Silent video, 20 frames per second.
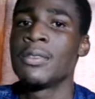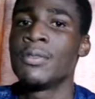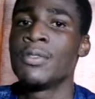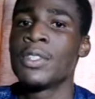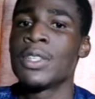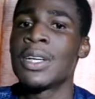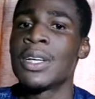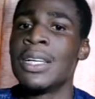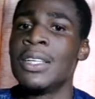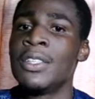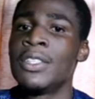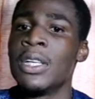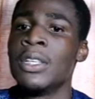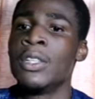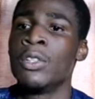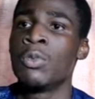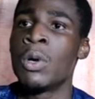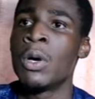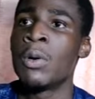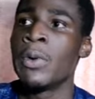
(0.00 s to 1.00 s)
physically
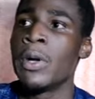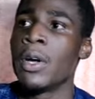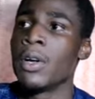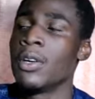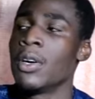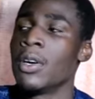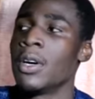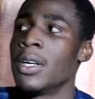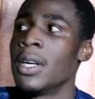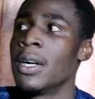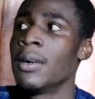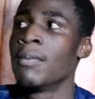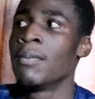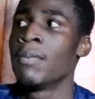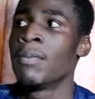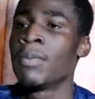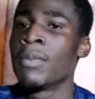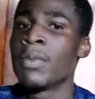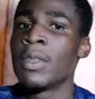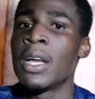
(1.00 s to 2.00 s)
challenged one way or the other.
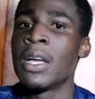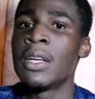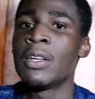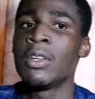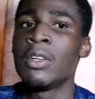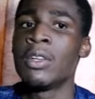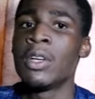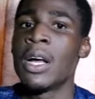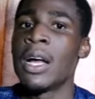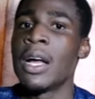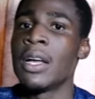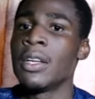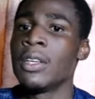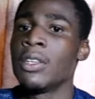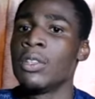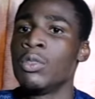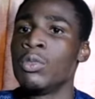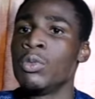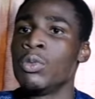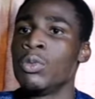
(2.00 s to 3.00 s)
You
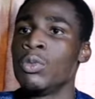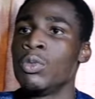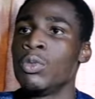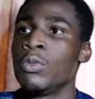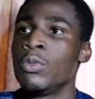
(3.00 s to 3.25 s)
only